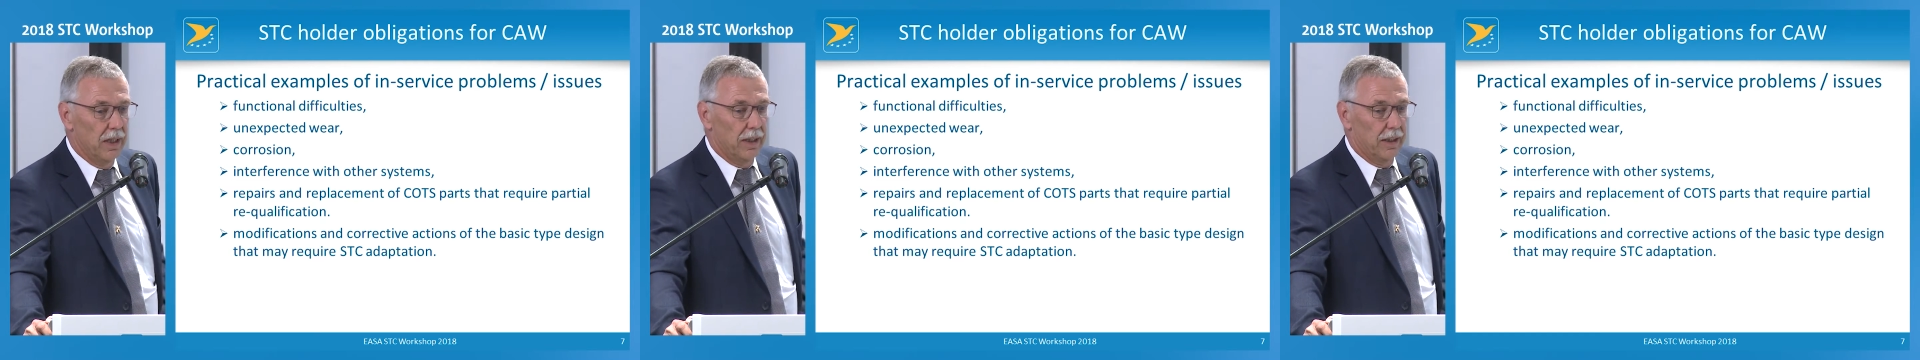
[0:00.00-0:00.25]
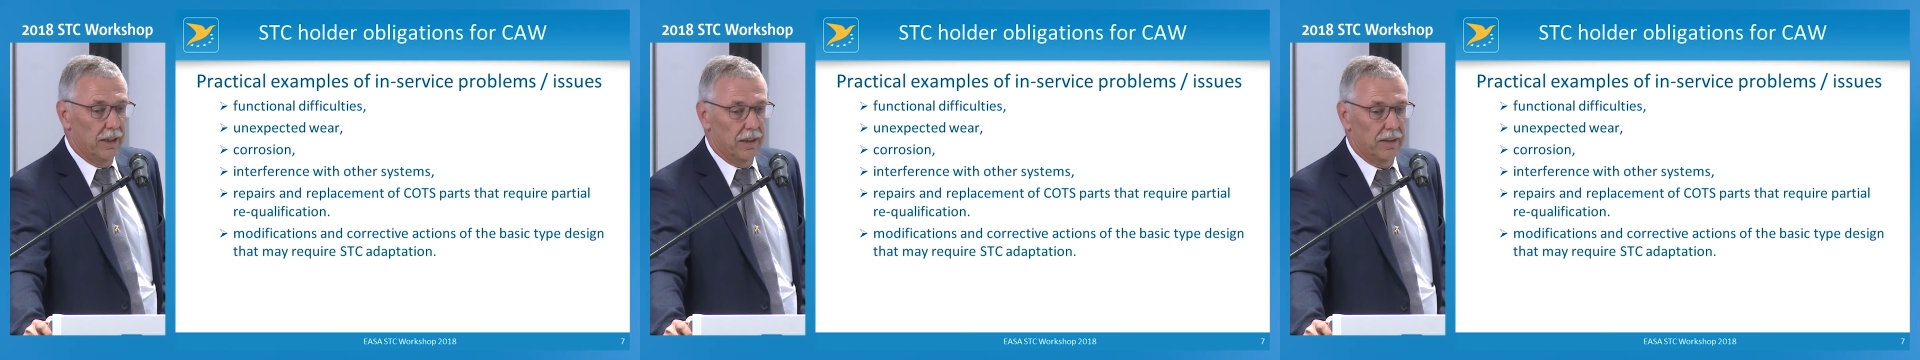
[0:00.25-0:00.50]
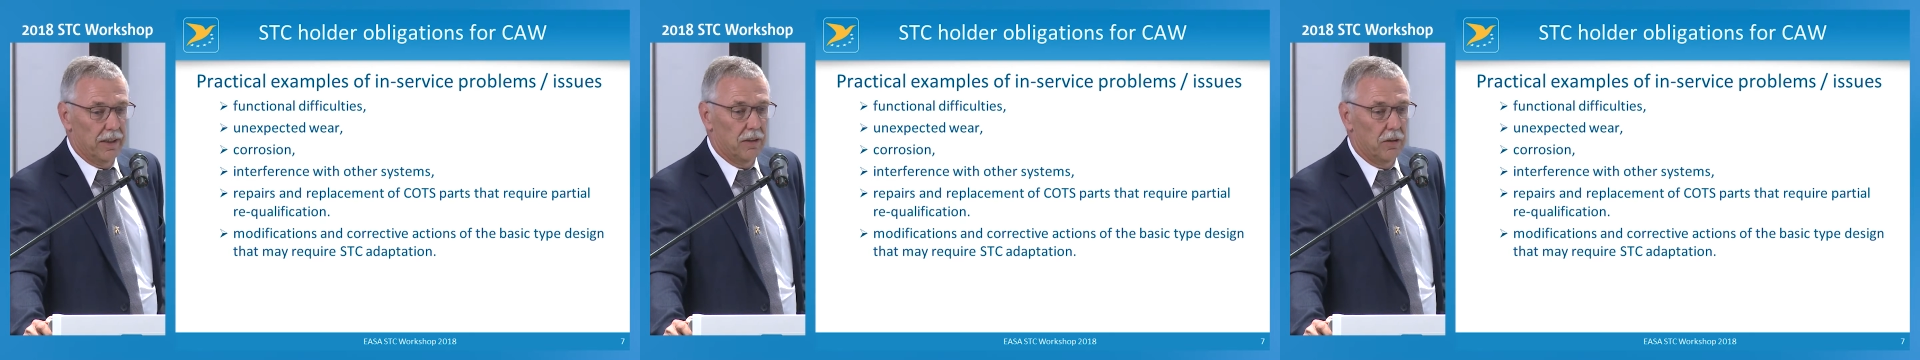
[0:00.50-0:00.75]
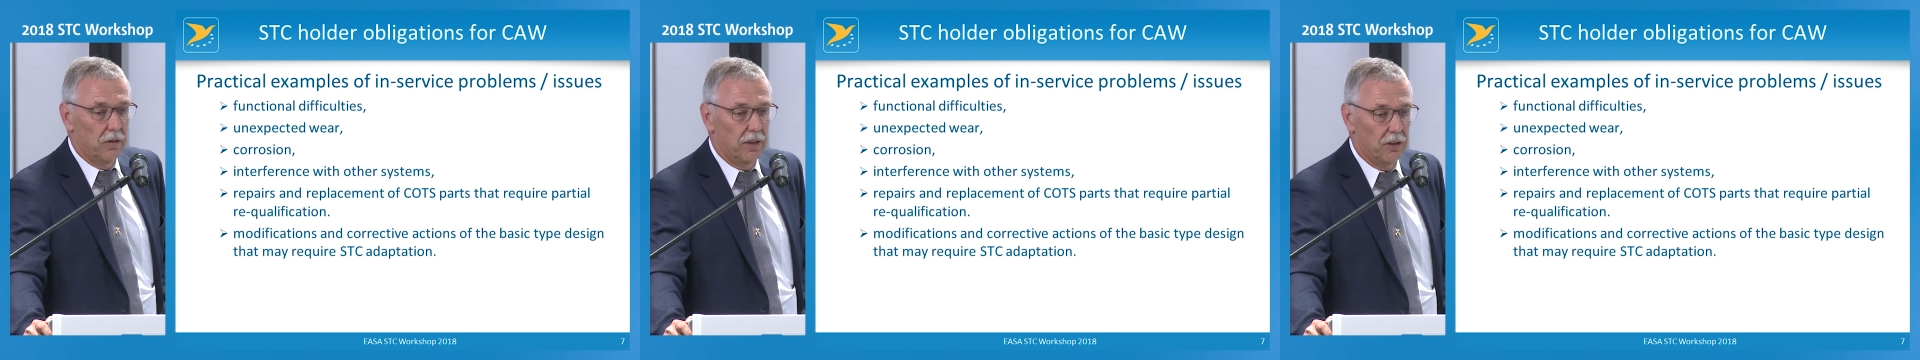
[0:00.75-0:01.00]
that
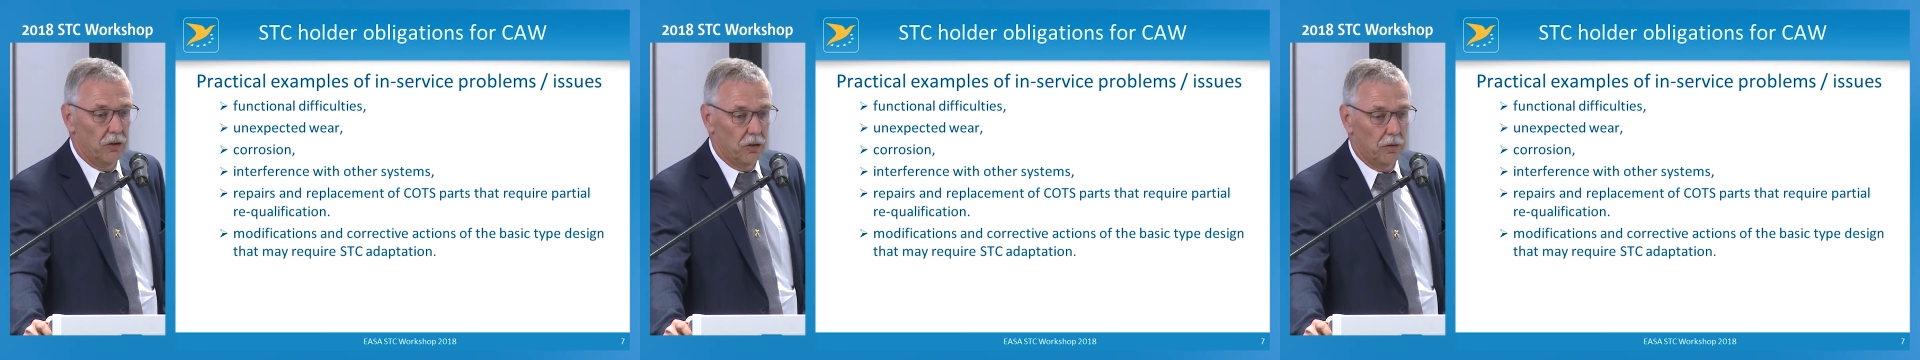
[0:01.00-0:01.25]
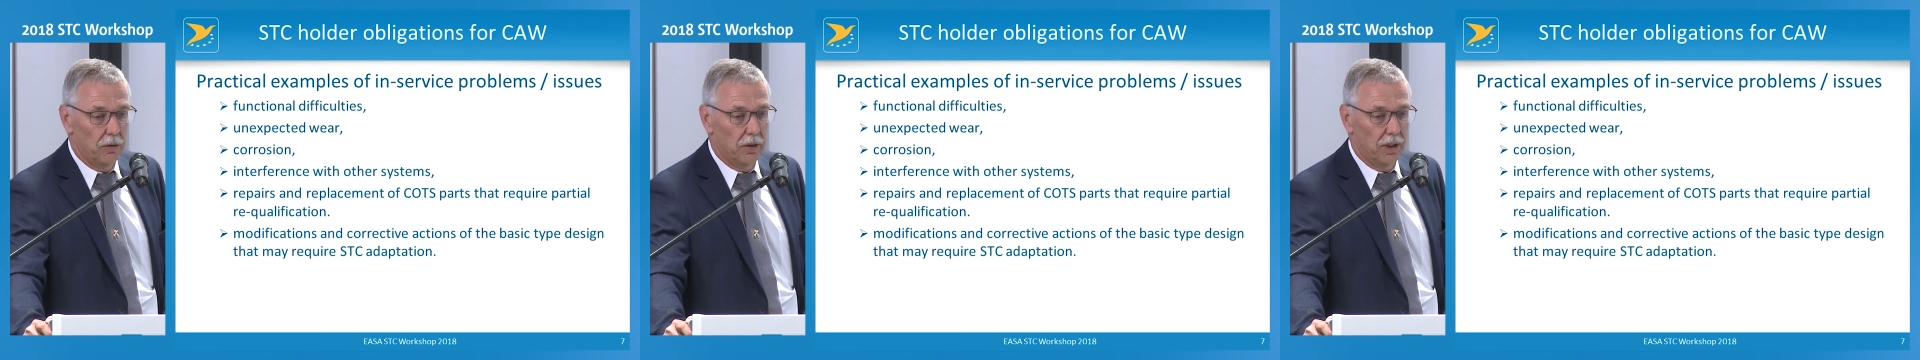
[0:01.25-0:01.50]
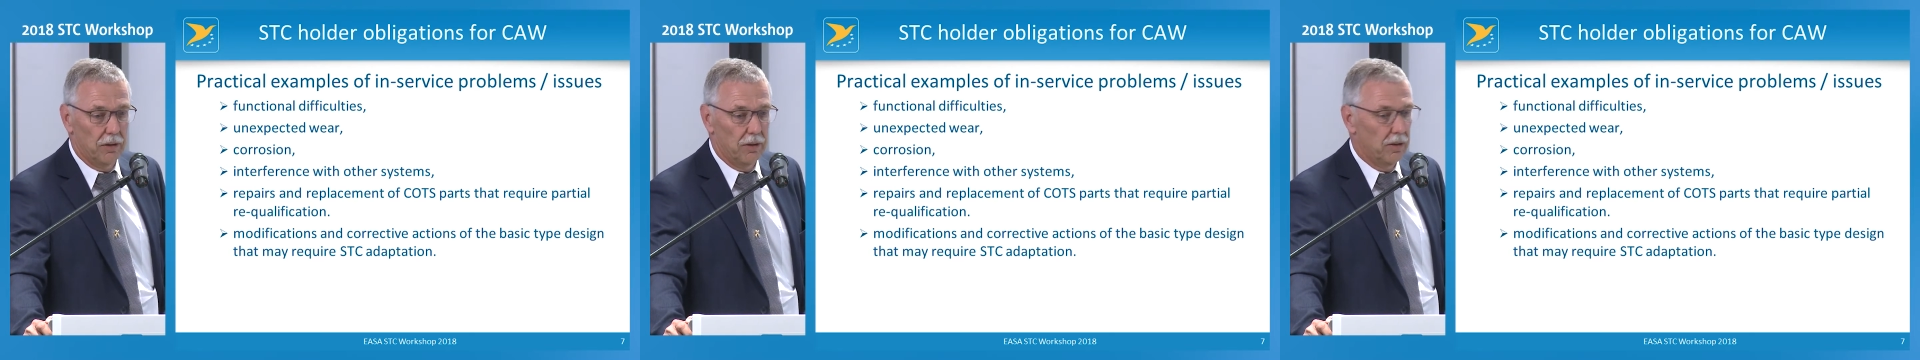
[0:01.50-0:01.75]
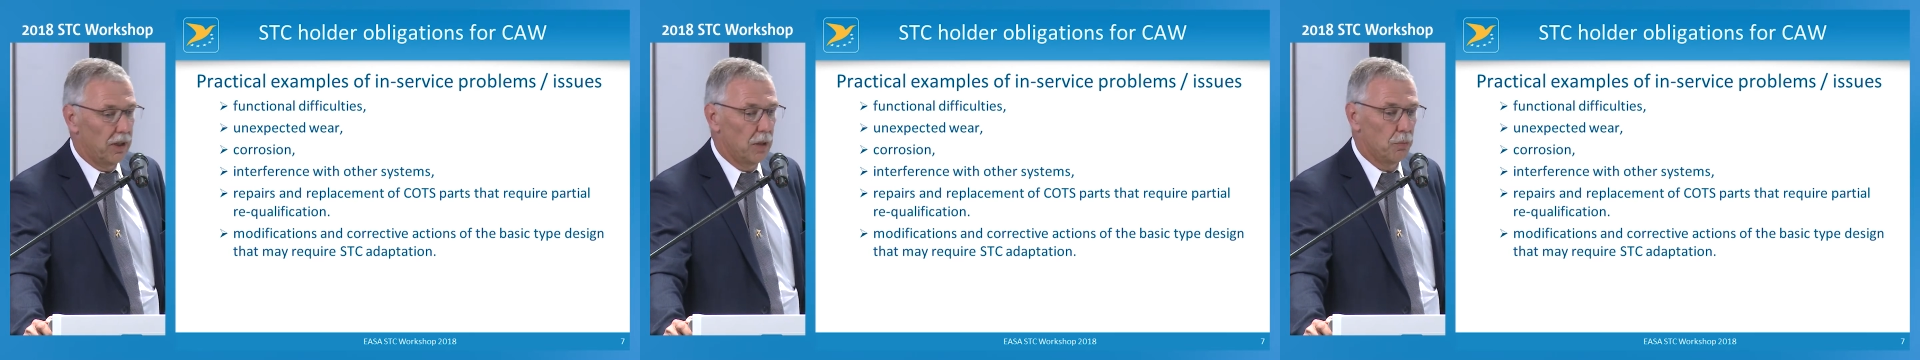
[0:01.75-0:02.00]
could
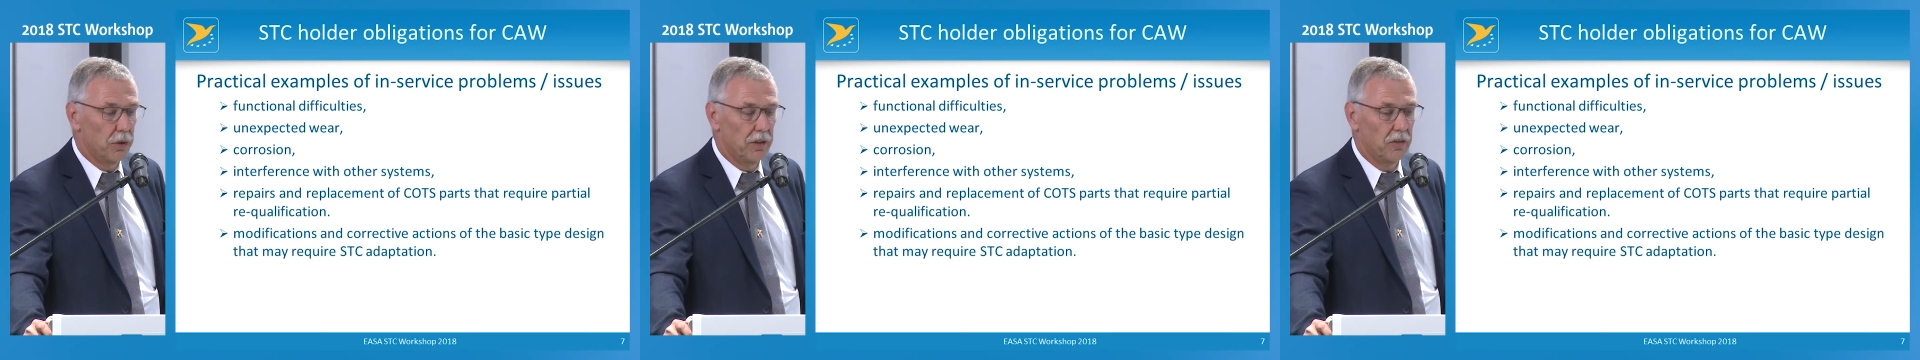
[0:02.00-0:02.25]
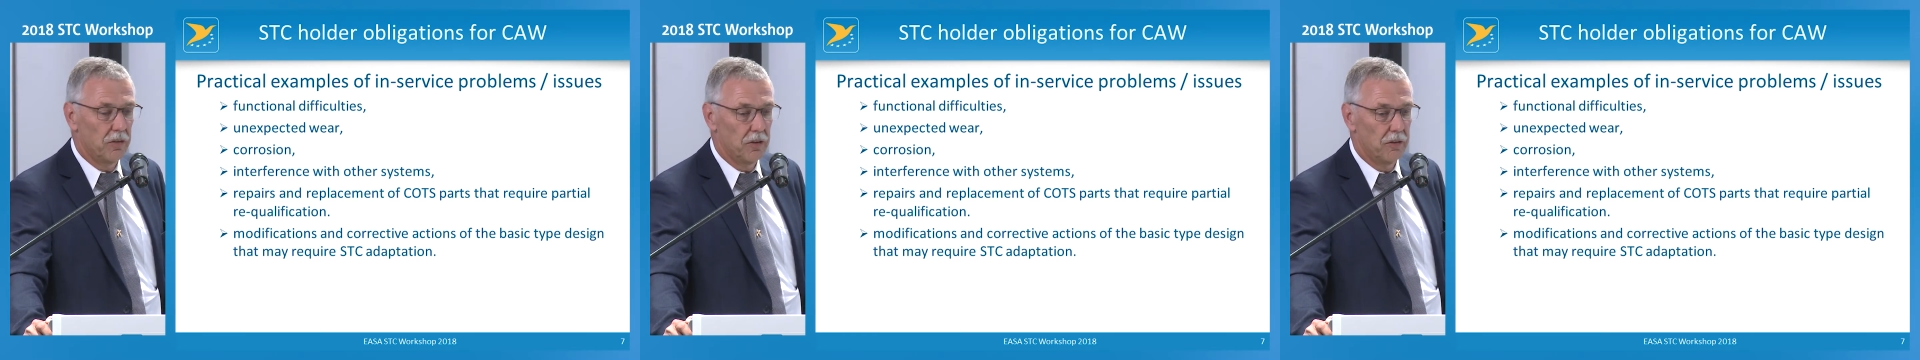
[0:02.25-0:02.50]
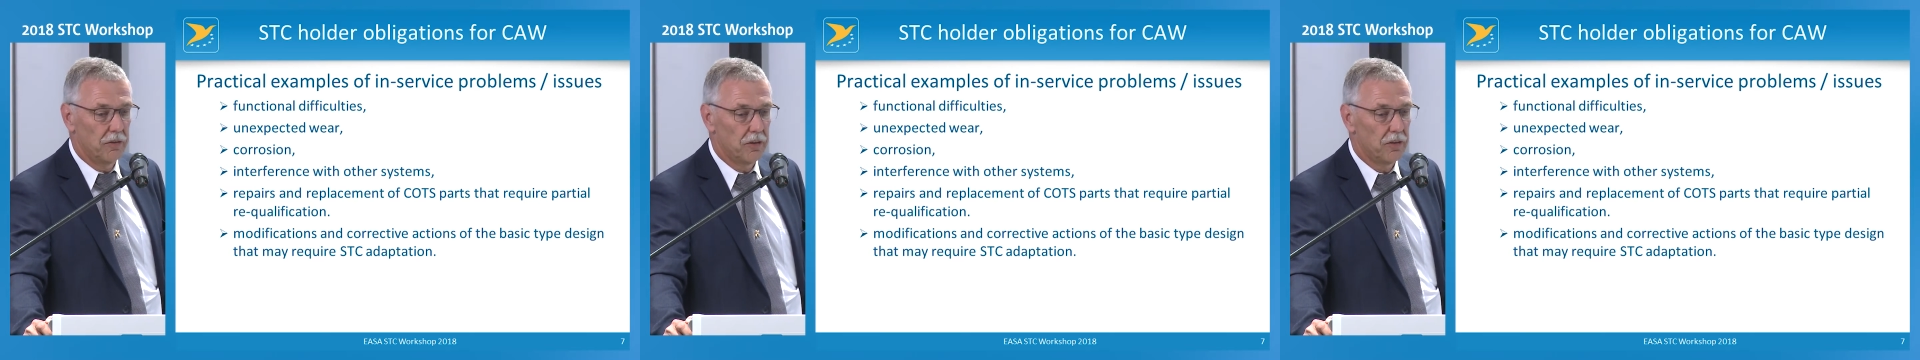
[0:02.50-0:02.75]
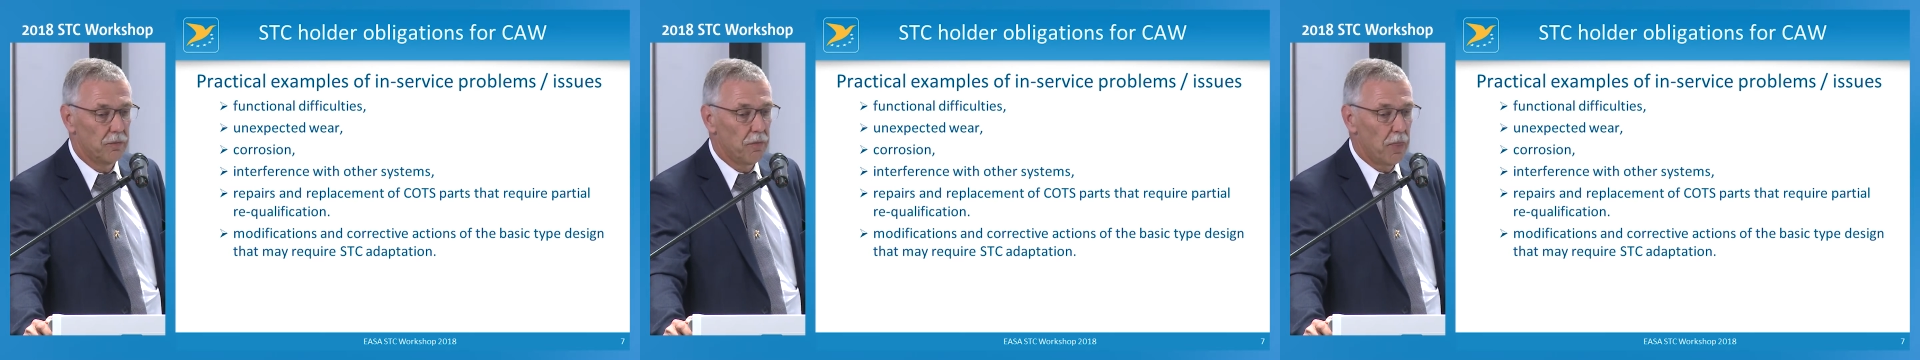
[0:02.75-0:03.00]
happen in service?